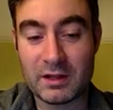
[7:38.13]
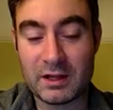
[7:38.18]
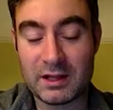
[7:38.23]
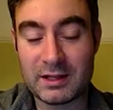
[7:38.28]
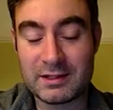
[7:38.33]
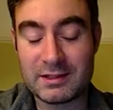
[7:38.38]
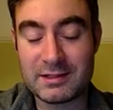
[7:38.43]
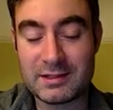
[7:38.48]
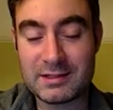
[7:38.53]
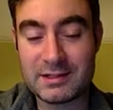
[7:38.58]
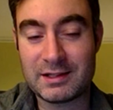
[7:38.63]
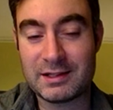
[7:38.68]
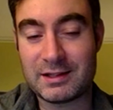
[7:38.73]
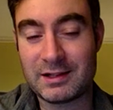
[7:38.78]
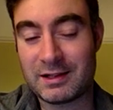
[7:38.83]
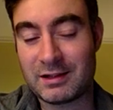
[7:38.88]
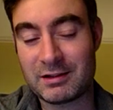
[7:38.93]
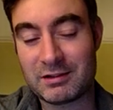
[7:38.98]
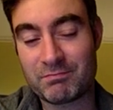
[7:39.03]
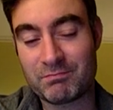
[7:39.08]
And
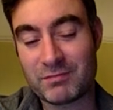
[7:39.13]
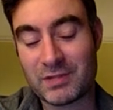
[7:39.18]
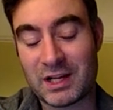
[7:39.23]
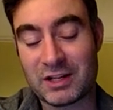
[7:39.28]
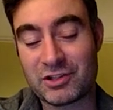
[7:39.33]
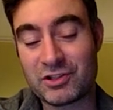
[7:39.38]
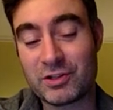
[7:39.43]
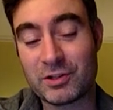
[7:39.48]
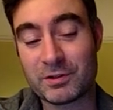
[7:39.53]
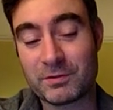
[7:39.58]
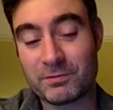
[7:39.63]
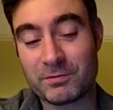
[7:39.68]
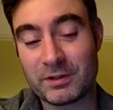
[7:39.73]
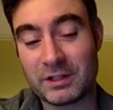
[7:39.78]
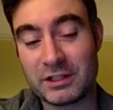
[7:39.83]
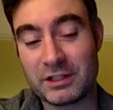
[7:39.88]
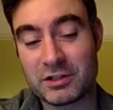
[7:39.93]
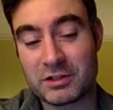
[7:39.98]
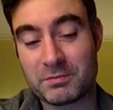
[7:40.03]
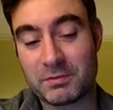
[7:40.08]
I should have
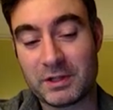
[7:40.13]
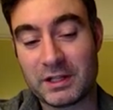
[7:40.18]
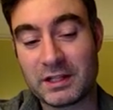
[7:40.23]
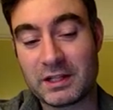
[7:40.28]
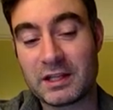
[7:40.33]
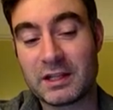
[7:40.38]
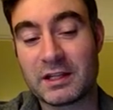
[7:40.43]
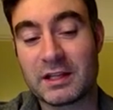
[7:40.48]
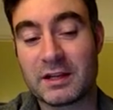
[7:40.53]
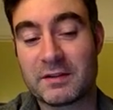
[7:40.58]
really just played king